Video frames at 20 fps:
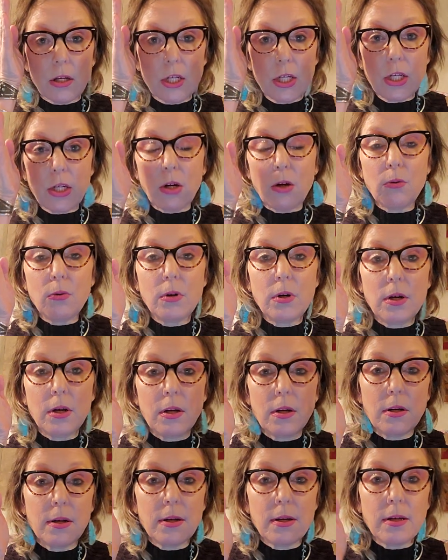you know,
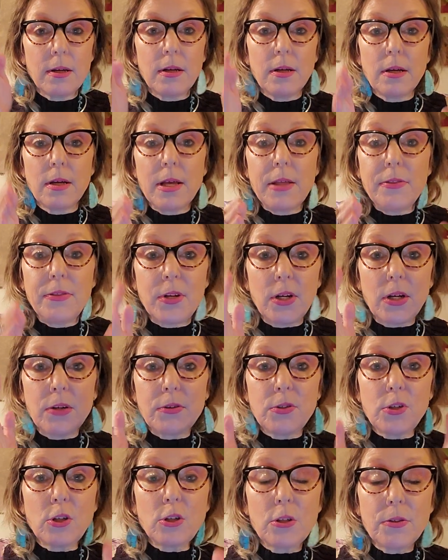they're,
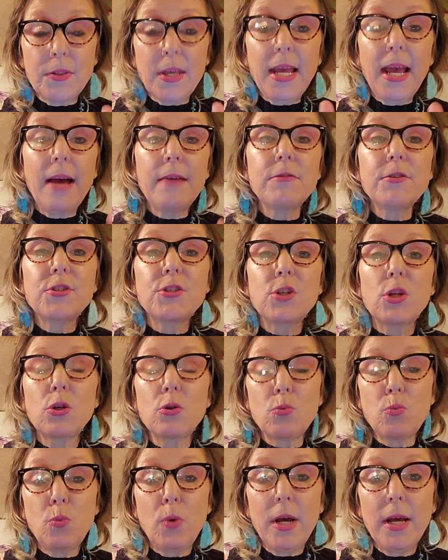they're, they have a
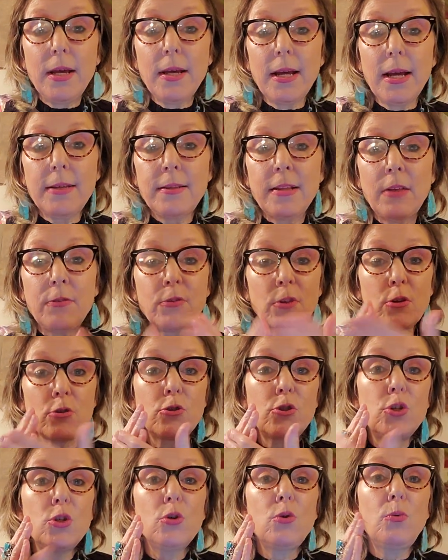certain way and then they'll
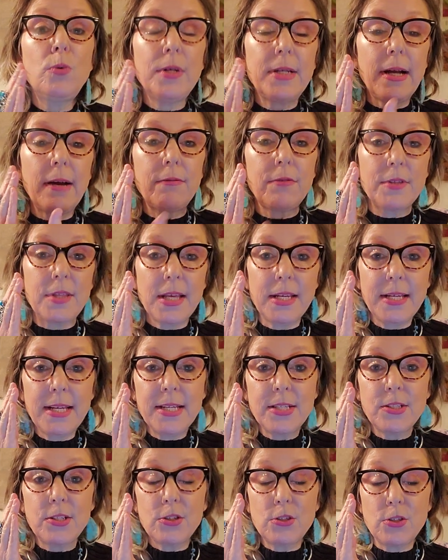do whatever they
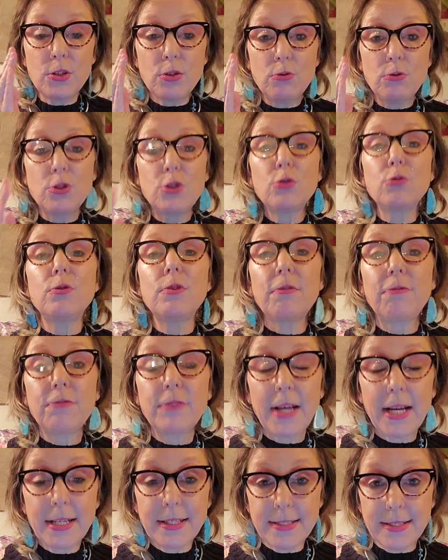need to do to
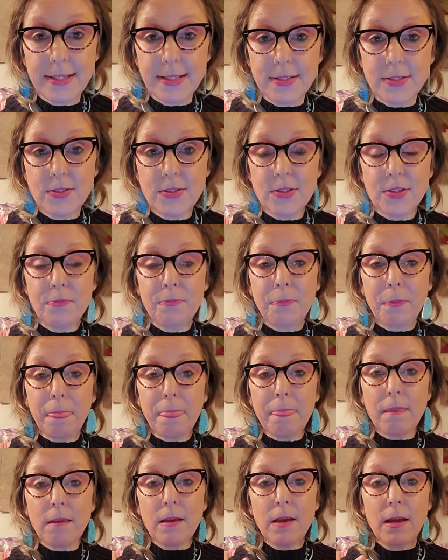deflect it
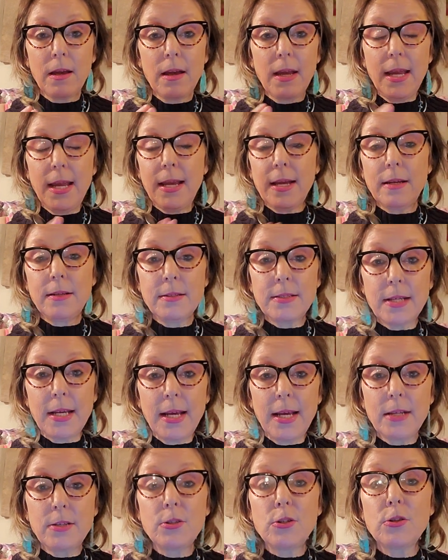and
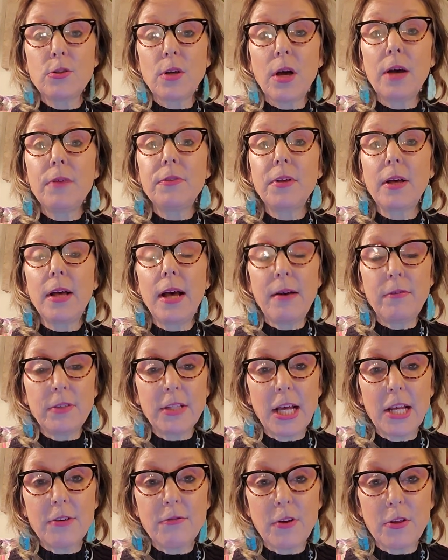and they'll have a
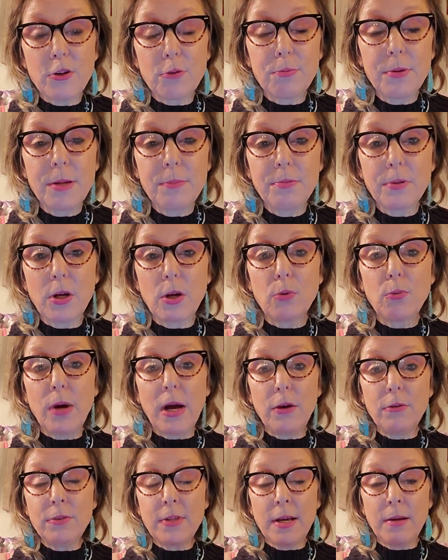lot of other people
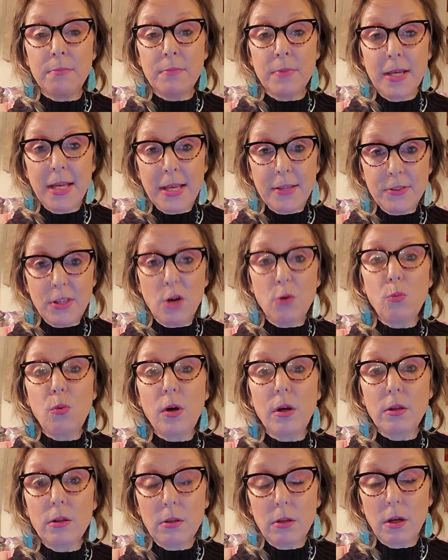around them that
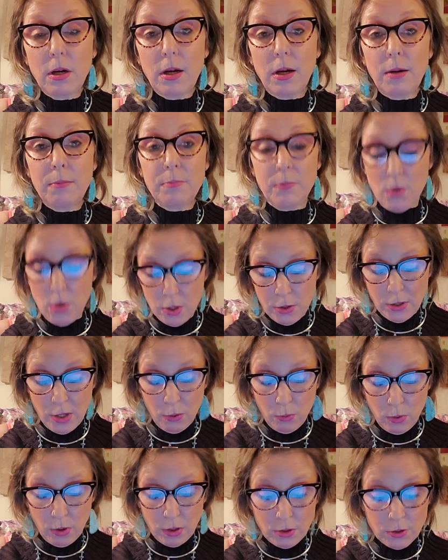will um,
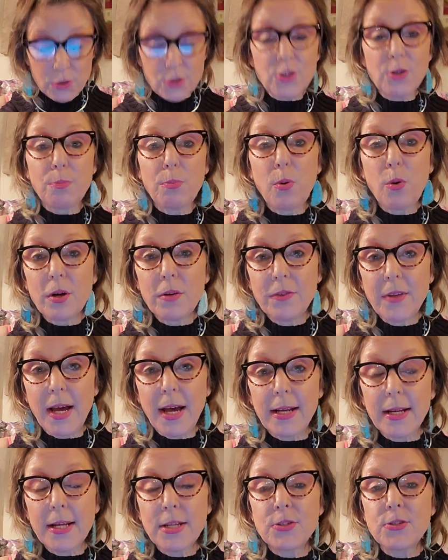that will support
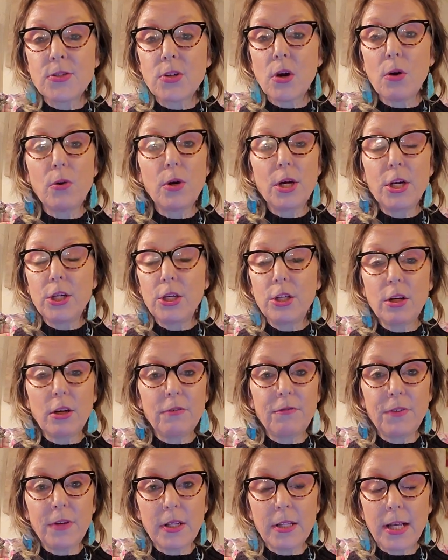that. And so
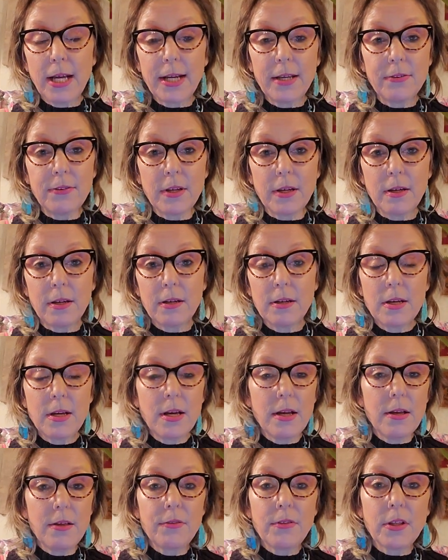you'll feel like the
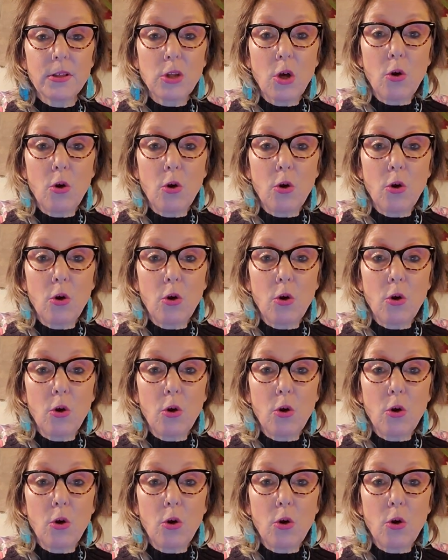the